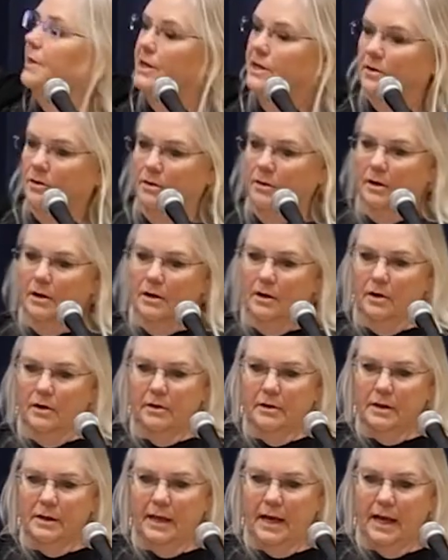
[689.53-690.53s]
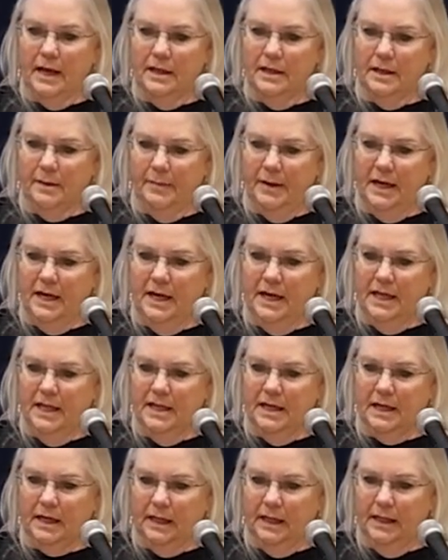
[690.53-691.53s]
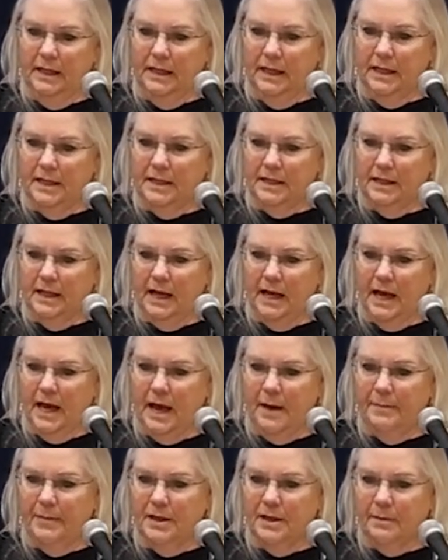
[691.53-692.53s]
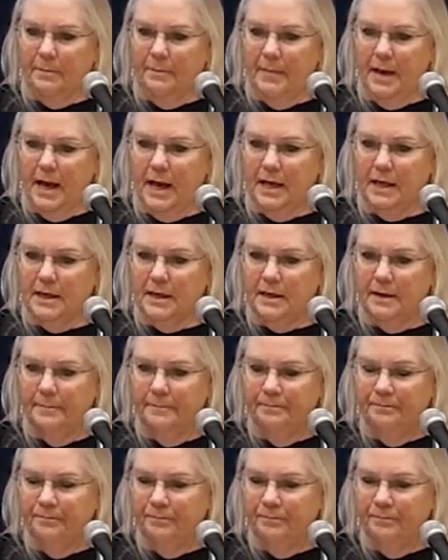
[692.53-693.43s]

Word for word: These are alerts saying somebody needs to clean this thing up. It's a mess.